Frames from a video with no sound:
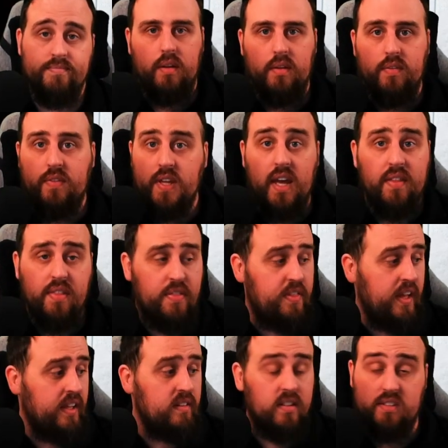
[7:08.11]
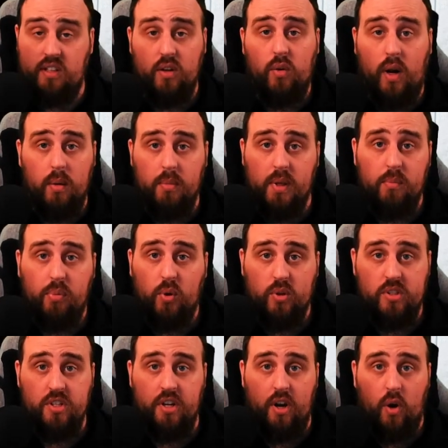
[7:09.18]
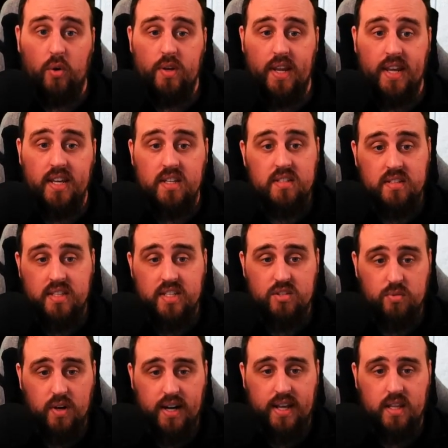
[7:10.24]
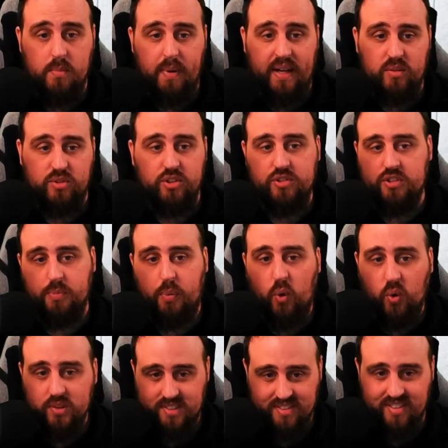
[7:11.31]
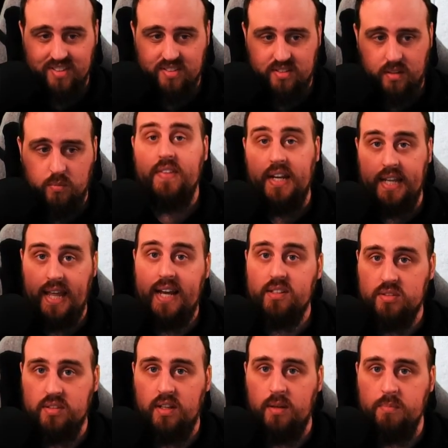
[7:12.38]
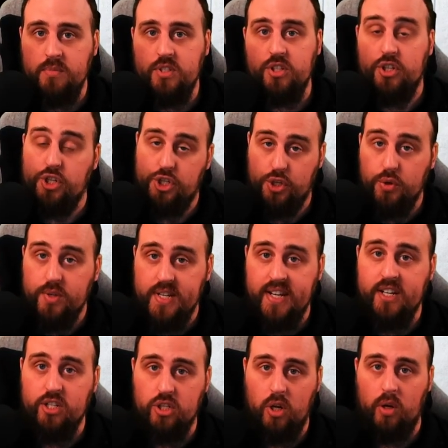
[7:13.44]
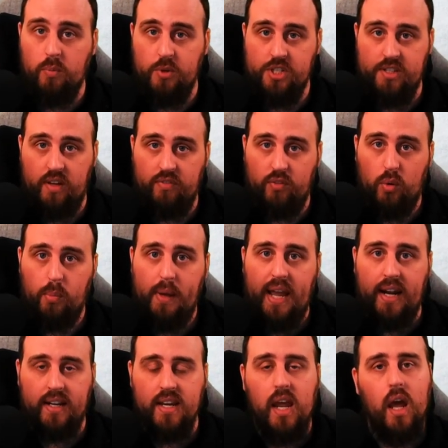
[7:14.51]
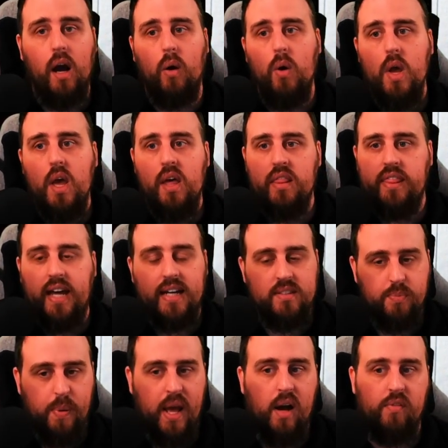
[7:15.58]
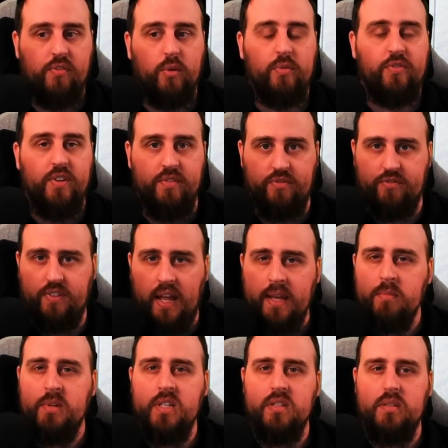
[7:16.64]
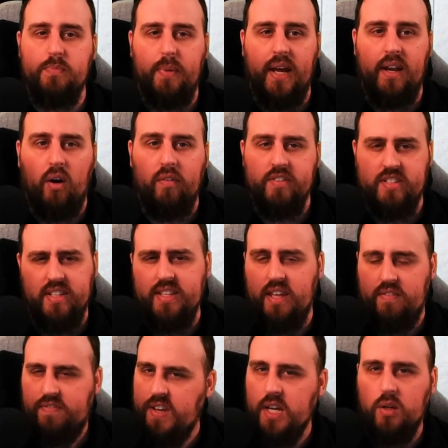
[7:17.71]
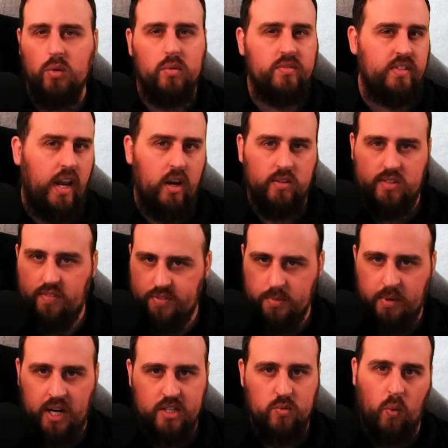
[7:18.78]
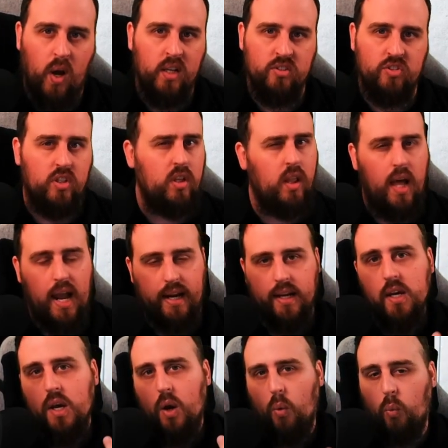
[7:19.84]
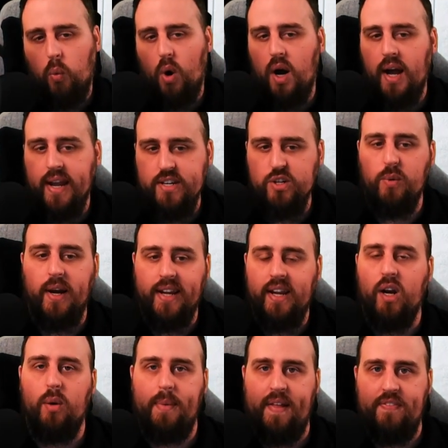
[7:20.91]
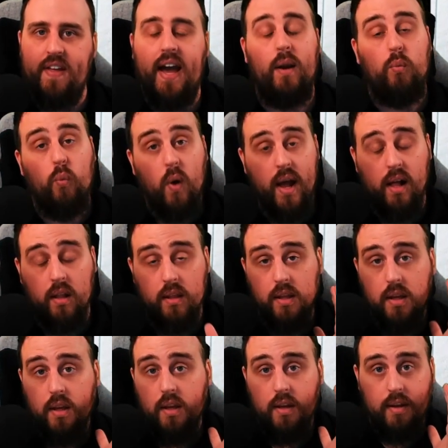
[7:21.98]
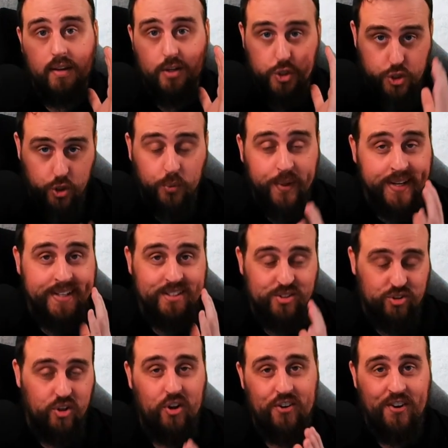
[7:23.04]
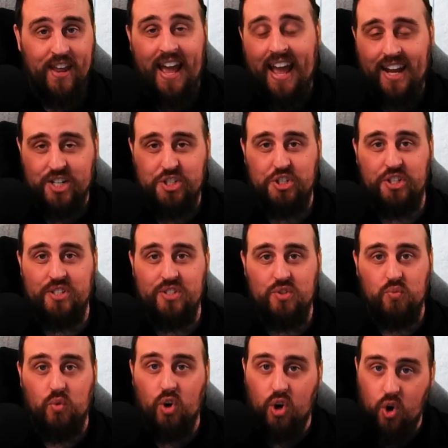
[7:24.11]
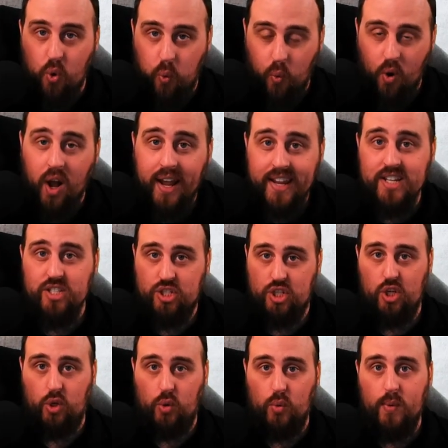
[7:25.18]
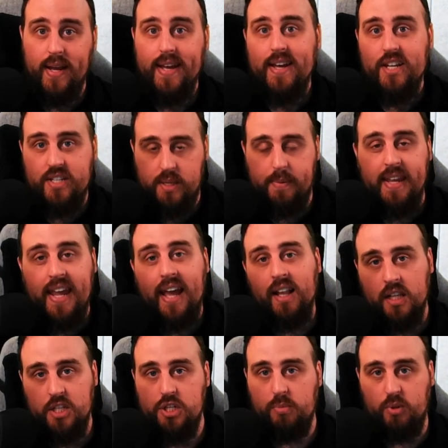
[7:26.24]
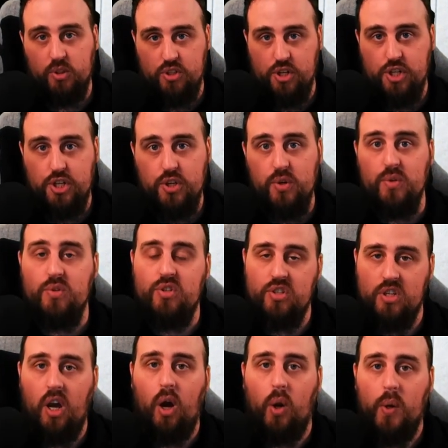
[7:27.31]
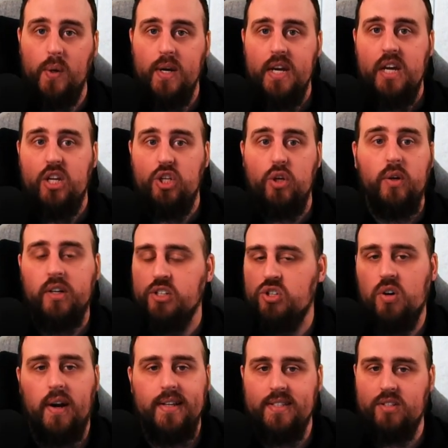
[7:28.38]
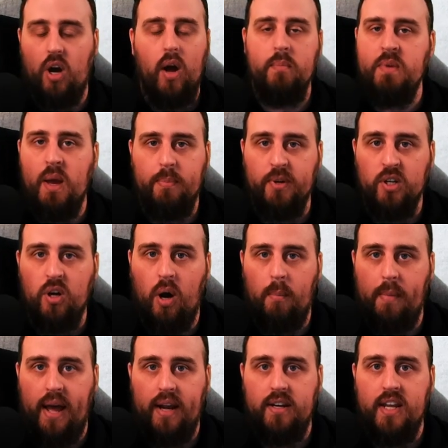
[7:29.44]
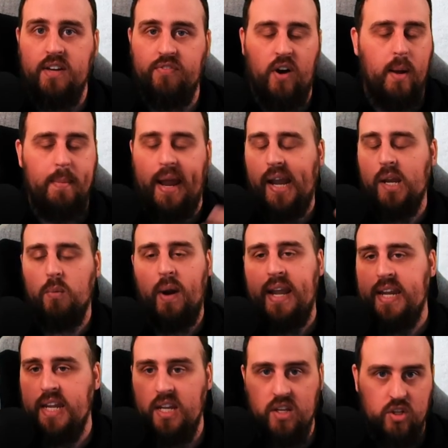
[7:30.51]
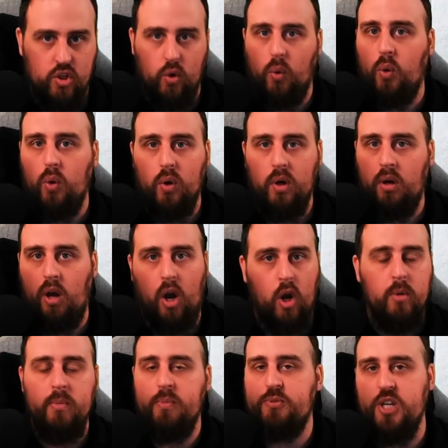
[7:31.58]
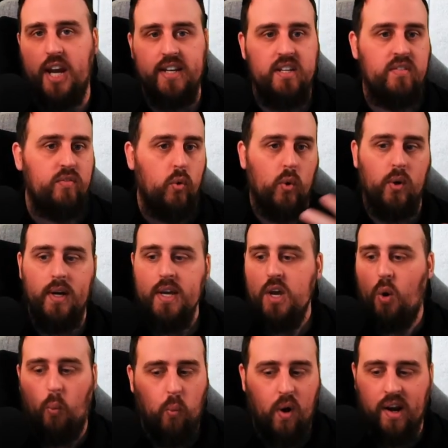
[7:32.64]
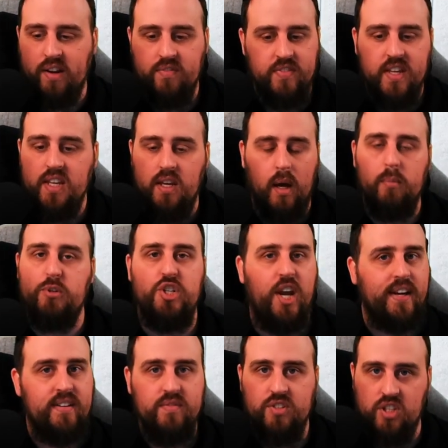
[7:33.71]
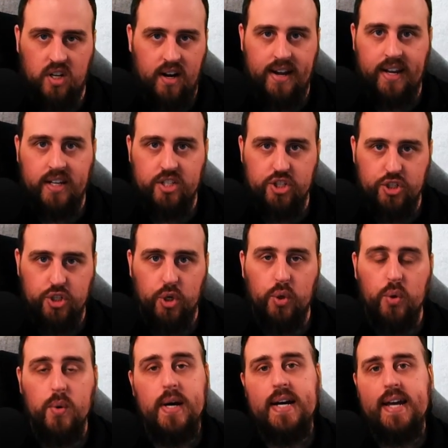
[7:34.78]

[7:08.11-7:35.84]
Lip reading: The other thing that's incredibly important to note is this right here, the Battlesuit support system that allows them to shoot in a turn in which they fall back. Now, that's powerful for the flamers, but obviously they're vehicles, they don't suffer the -1, so you're like, why do I care about that? Well, doing certain actions requires you to be eligible to shoot. So you can try and tie me up in combat. If I'm anywhere near your home objective or one of the objectives that I need to do,